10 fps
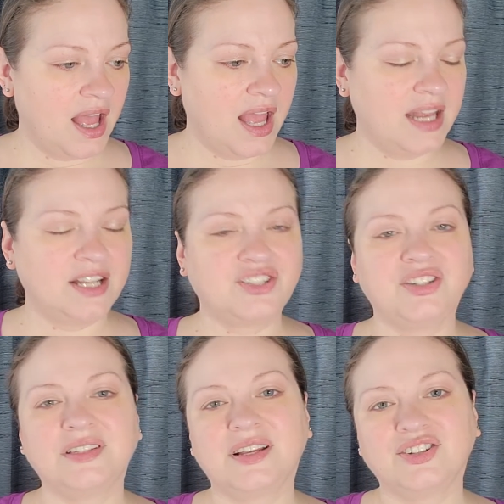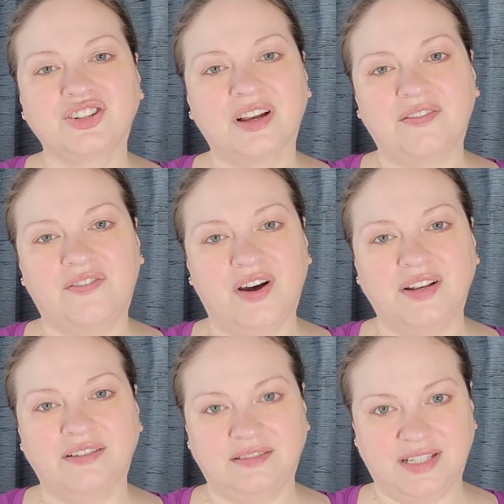And it's just such a
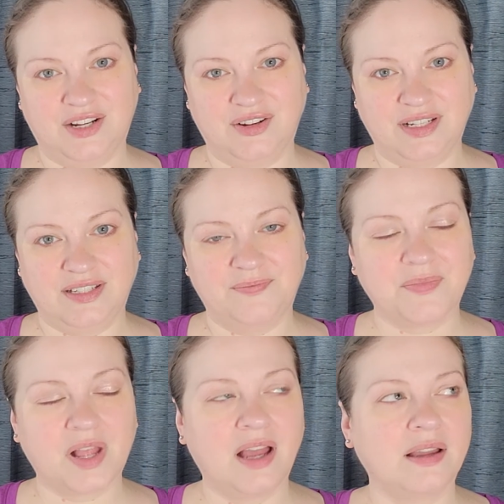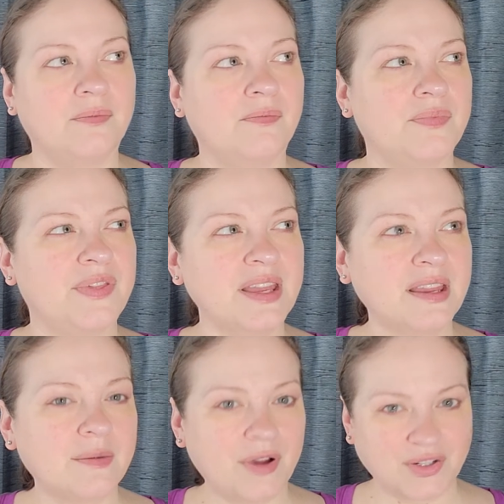fun series. I am
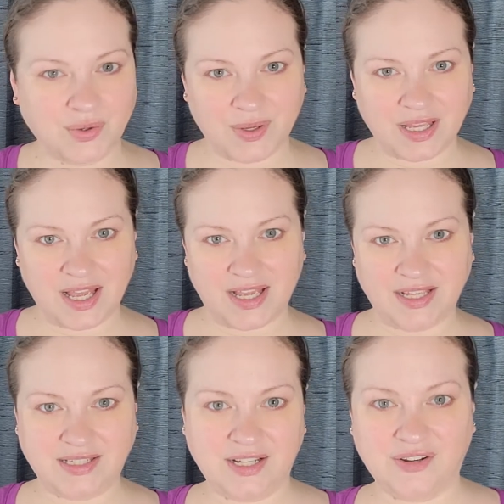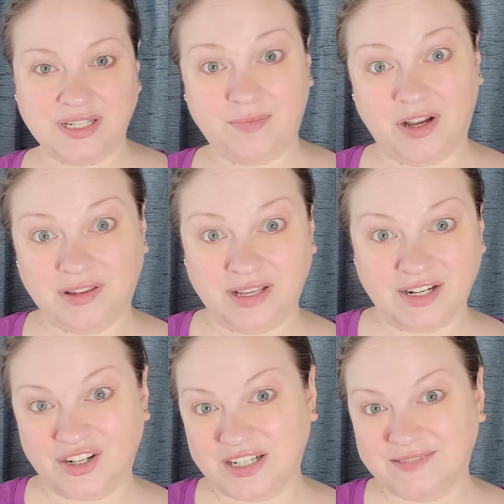thinking about doing a series
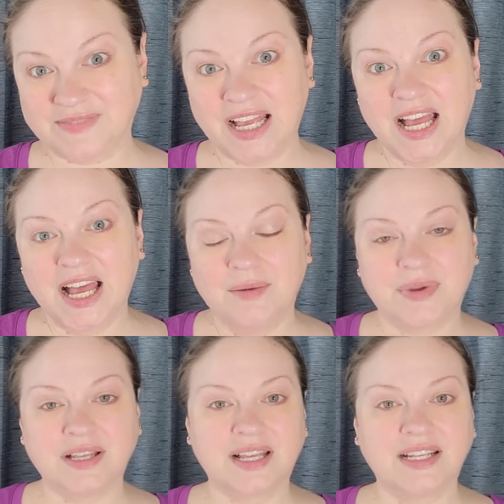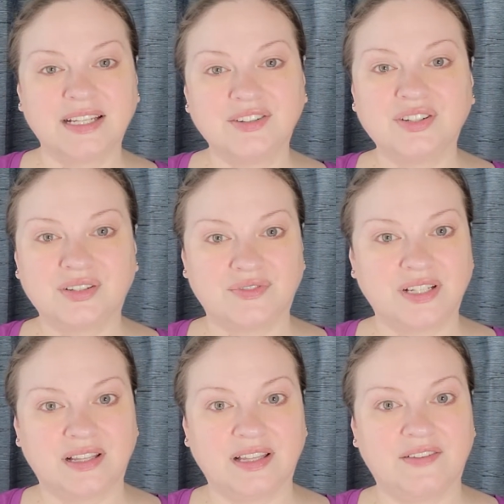spotlight on it because I did just
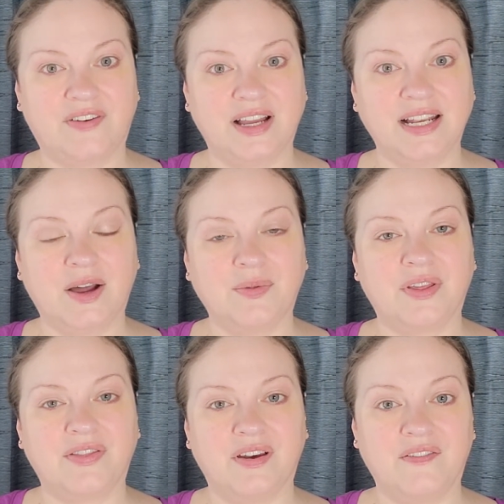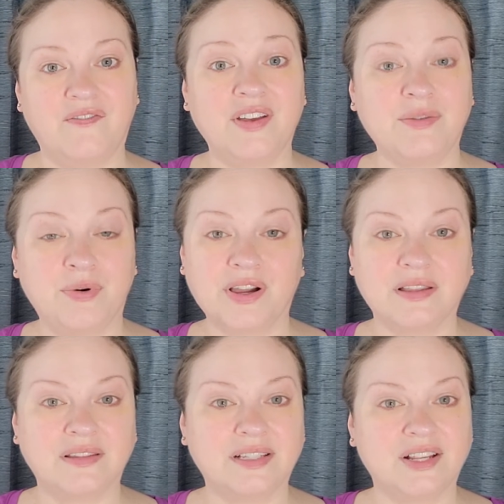recently find out that the fifth book
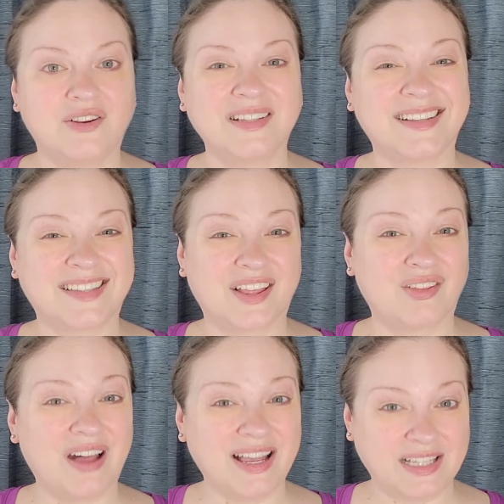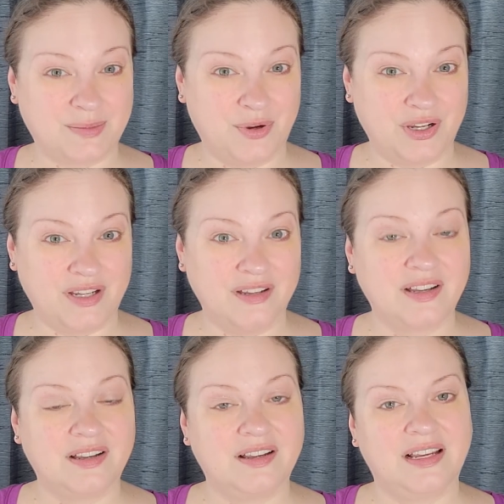in the series is the last book
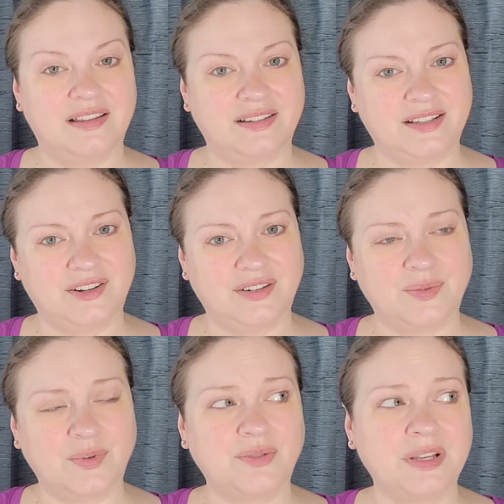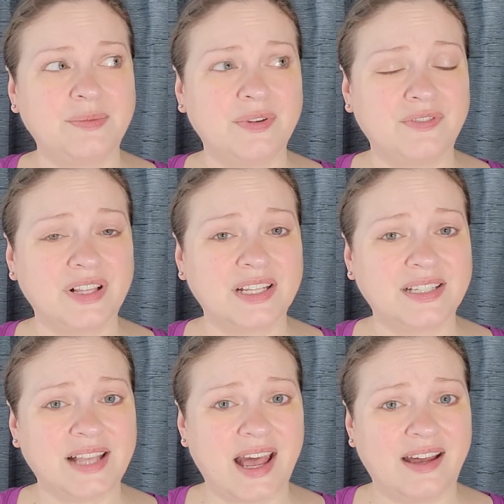in the series, which makes me really
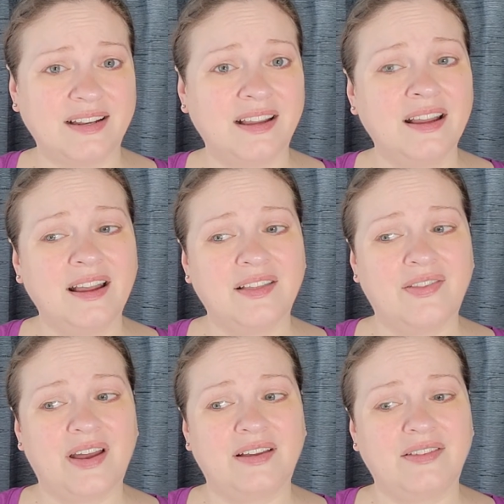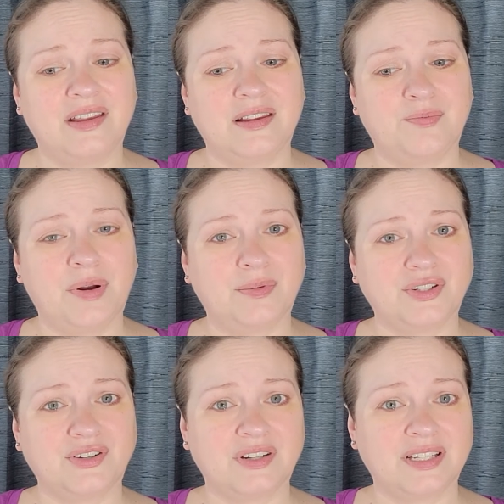sad that the
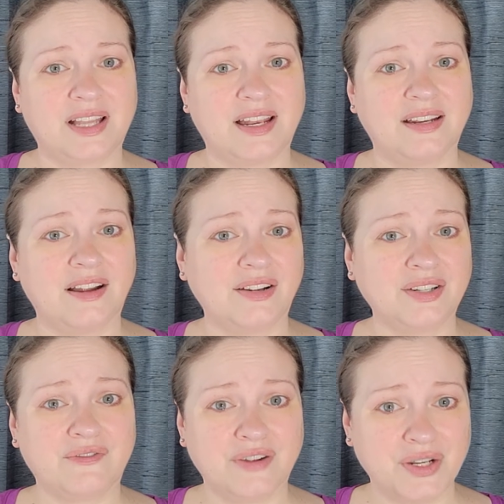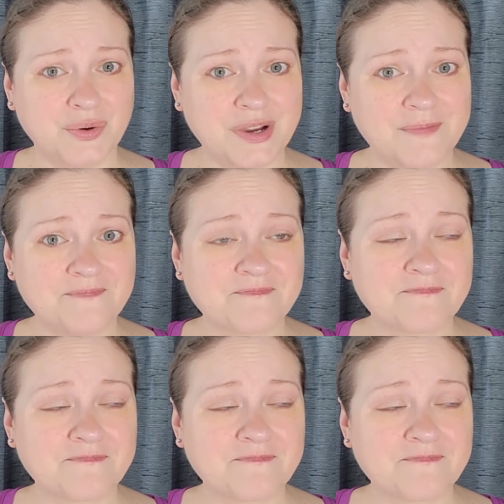publisher decided not to renew it.